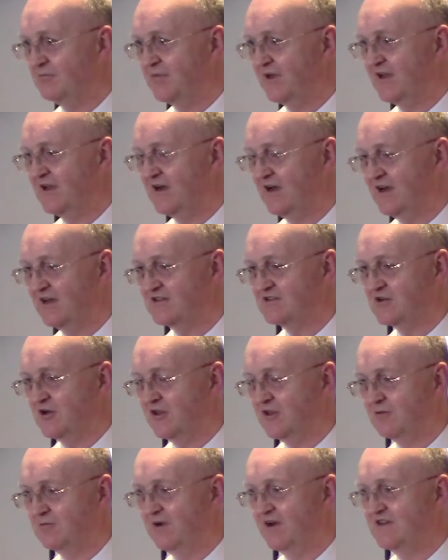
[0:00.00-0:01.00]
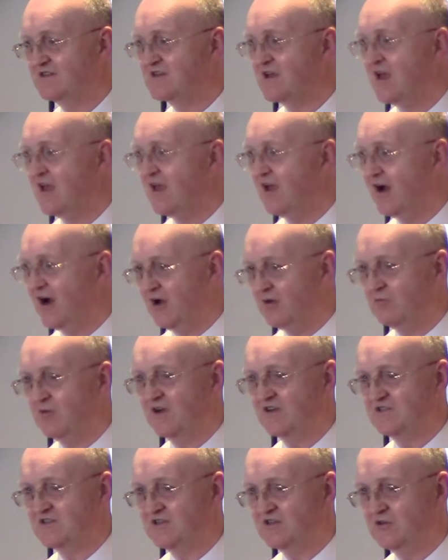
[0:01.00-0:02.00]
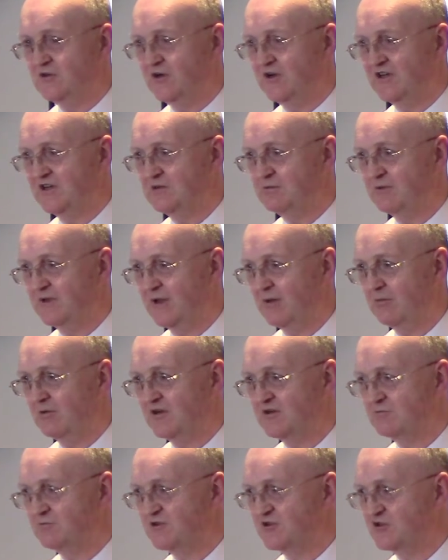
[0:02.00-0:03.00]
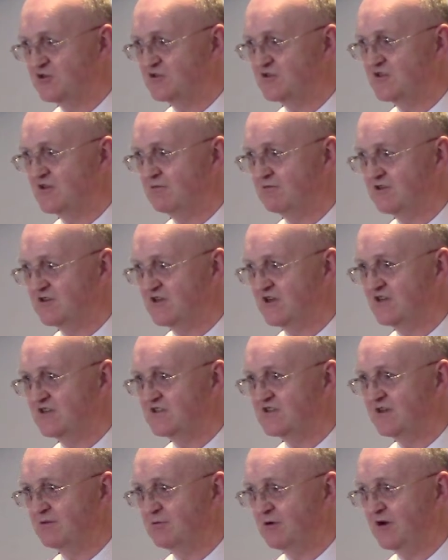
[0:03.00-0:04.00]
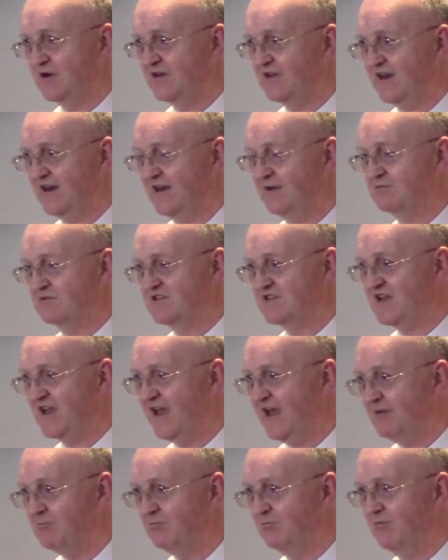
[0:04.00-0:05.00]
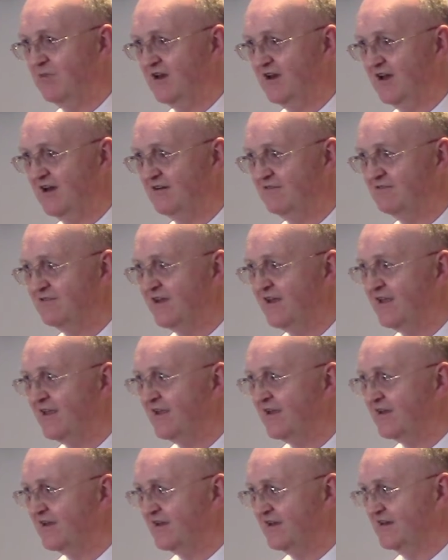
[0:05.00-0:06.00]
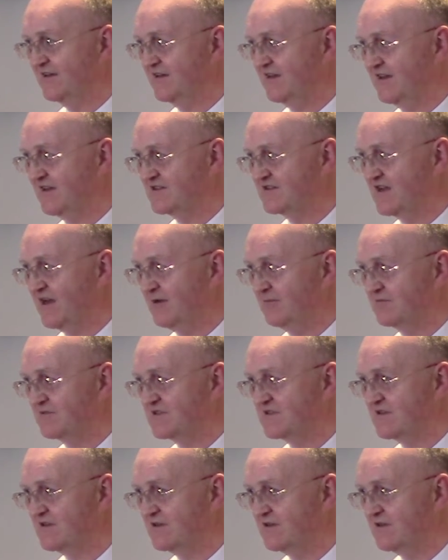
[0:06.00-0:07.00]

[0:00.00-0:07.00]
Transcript: because otherwise I wasn't going to be able to produce the results that I was capable of in the exams.